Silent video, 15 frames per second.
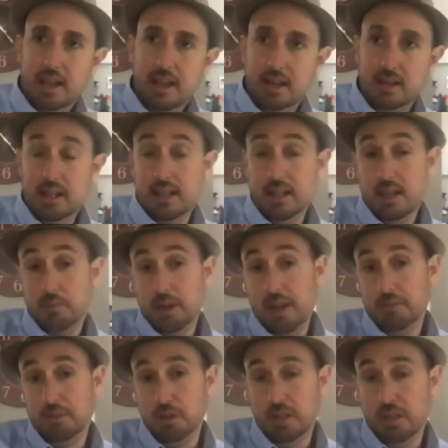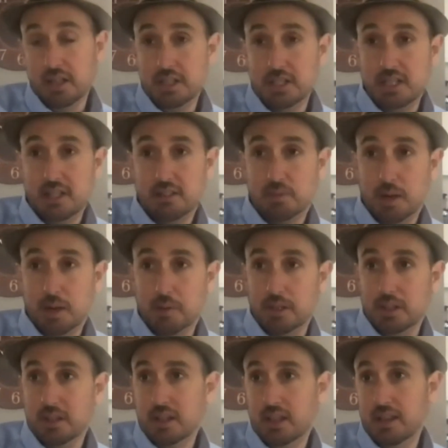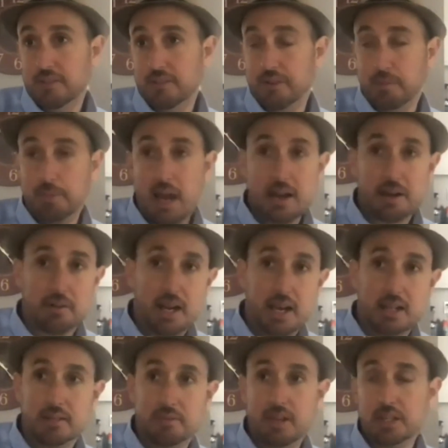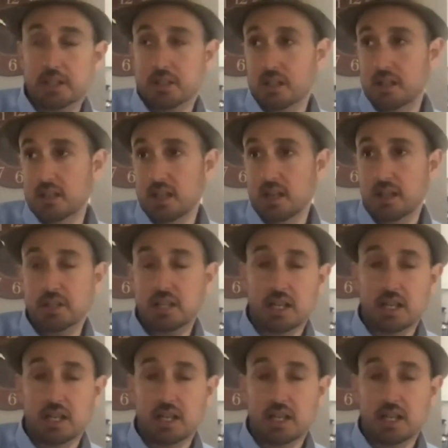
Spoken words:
and then we have due diligence where we're looking for background to make sure, we